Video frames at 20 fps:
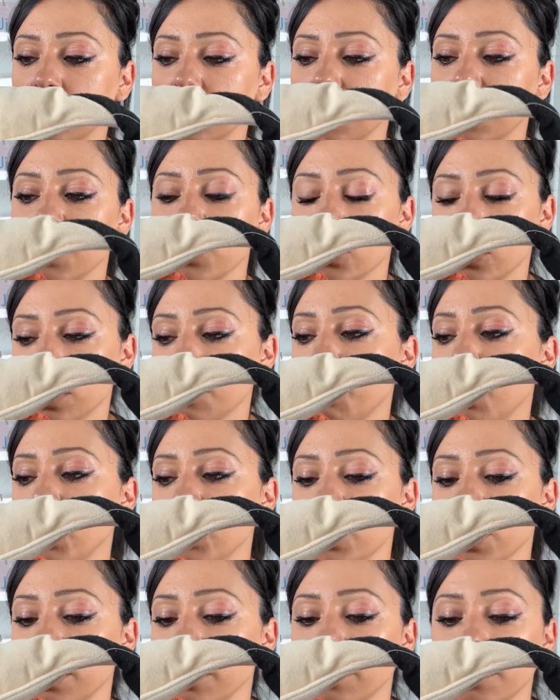It's a
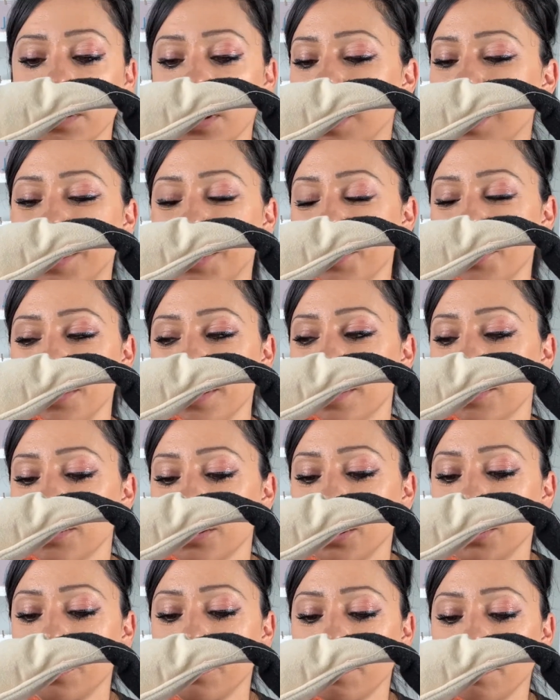tomato. I don't think
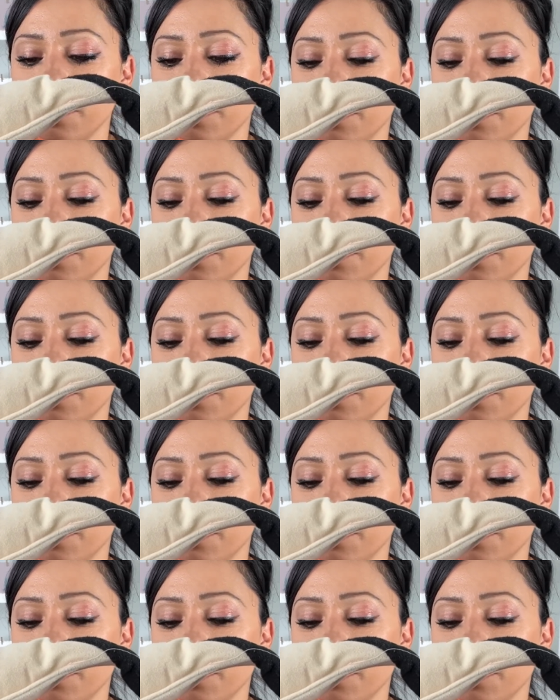so.